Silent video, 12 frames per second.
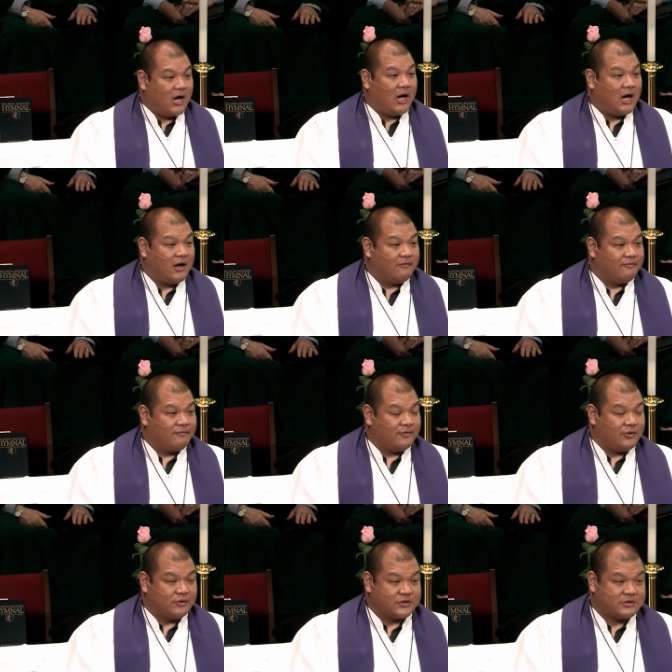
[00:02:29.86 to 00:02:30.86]

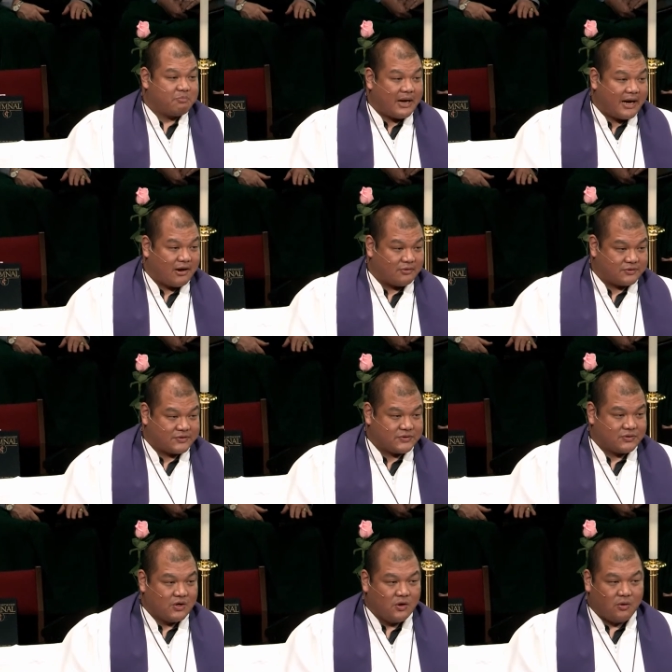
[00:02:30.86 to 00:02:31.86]
of your
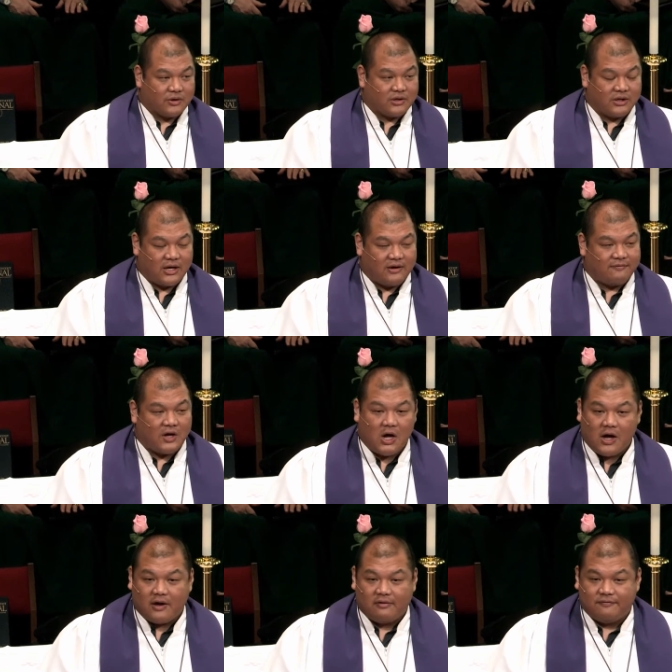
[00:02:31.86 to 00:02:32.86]
spouse or the love
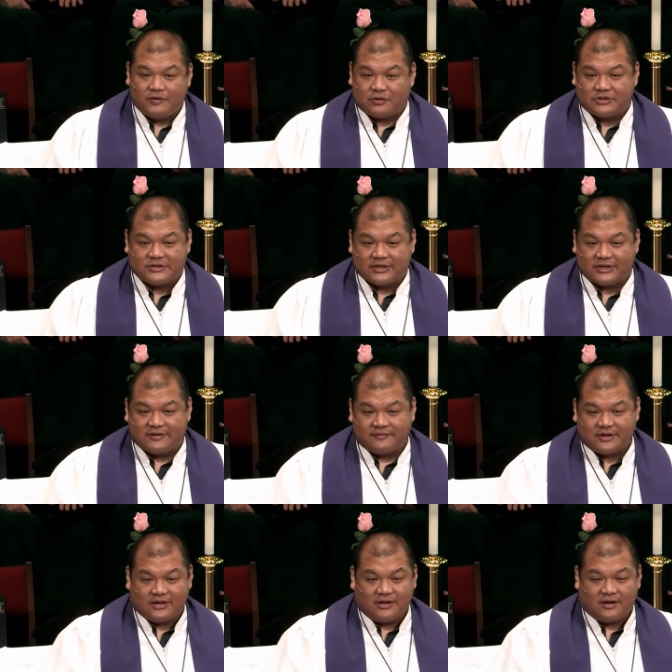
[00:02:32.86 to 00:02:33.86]
of your
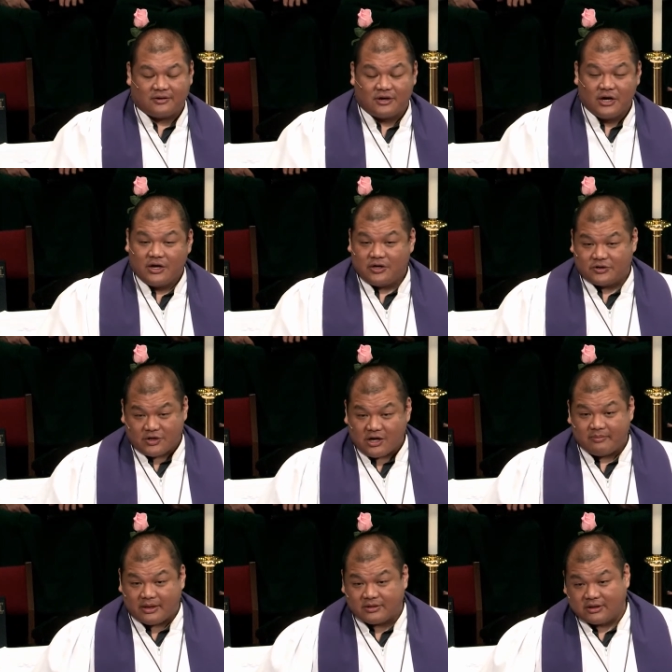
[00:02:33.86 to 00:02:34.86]
significant other. You're
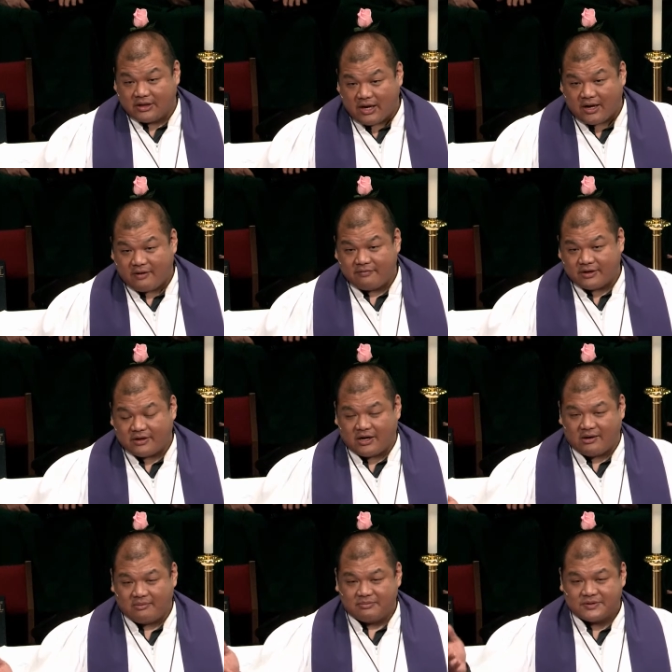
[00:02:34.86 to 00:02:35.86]
talking about the love that
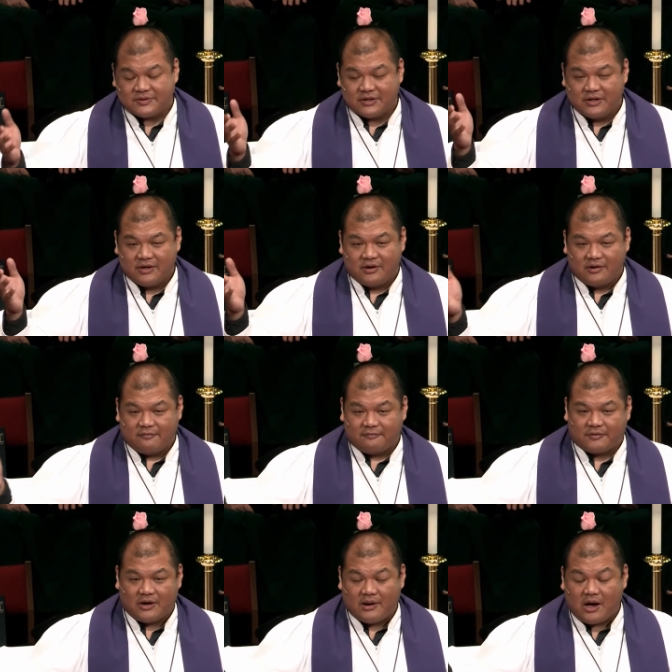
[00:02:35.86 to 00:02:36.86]
comes
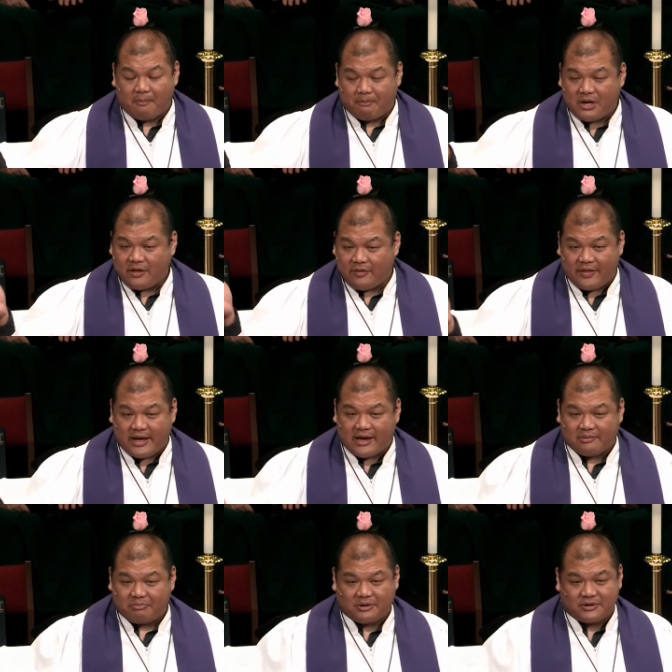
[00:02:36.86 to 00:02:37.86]
from
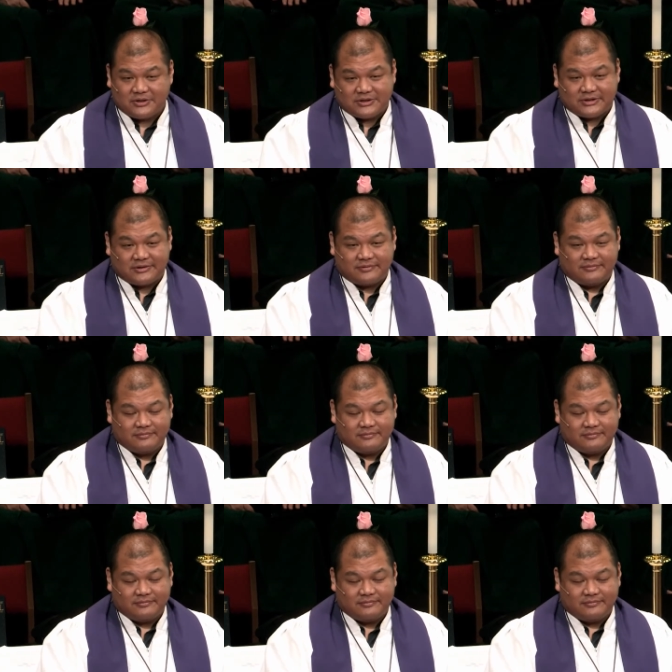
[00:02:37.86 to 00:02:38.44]
that person.